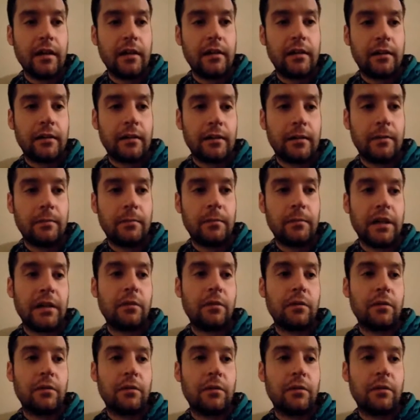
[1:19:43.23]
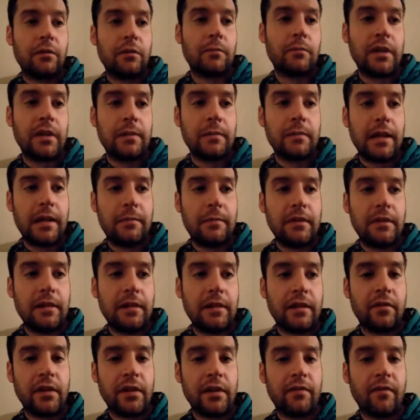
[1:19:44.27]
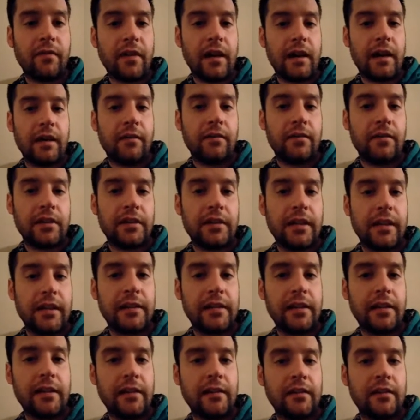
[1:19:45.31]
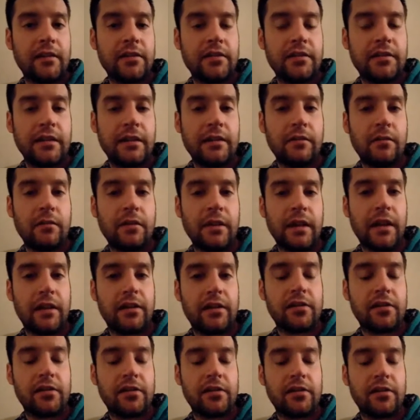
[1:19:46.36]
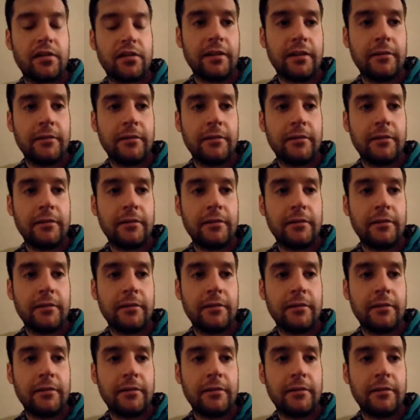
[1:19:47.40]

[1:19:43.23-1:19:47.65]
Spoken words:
it would look to be maybe every 5 to 10 years. It would actually,